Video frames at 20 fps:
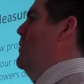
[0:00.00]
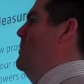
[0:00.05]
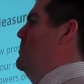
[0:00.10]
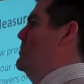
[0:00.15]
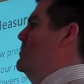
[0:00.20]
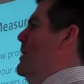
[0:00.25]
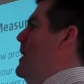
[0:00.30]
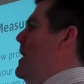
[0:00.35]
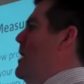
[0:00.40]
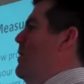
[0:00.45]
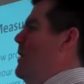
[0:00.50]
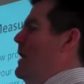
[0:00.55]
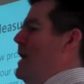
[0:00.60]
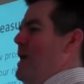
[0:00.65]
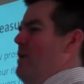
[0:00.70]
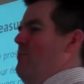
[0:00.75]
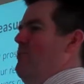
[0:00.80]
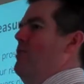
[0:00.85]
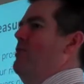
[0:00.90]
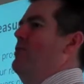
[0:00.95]
your website, how
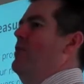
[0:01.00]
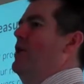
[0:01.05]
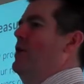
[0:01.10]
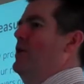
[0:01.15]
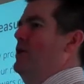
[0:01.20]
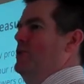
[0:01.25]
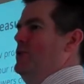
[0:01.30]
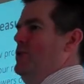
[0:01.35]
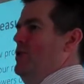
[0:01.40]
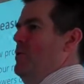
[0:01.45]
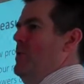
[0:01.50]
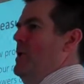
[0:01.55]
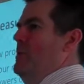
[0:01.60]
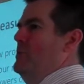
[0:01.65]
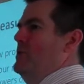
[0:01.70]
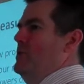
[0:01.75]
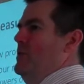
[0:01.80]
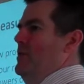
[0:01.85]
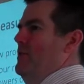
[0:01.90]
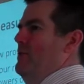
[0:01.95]
they're getting referred into your
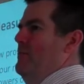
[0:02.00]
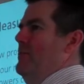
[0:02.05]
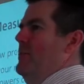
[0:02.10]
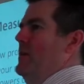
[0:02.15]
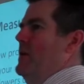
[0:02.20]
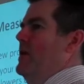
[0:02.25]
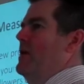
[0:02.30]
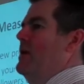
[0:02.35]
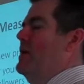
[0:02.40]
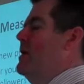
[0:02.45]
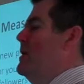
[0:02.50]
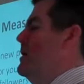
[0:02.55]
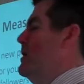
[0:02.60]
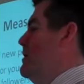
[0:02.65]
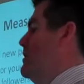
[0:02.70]
website. Yeah?